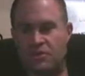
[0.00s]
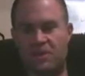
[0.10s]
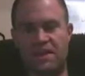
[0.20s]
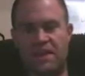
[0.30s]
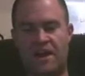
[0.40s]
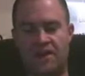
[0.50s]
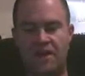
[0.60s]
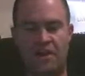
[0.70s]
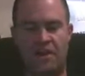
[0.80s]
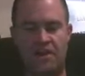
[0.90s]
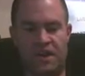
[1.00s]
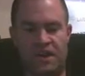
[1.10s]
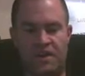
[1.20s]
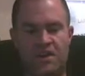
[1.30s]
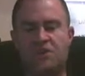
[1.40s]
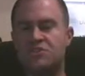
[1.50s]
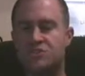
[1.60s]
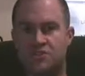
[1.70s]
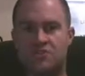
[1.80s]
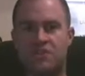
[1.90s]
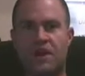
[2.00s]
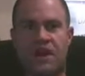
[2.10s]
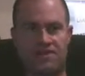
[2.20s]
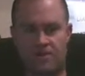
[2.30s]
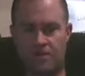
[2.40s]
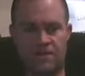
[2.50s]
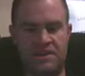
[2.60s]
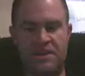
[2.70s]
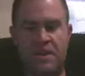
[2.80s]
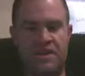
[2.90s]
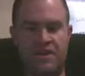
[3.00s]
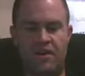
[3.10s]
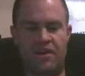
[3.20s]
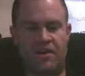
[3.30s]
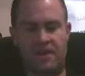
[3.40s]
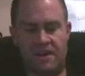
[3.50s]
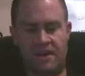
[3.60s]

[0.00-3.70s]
or knee down on a screwdriver, or knee down on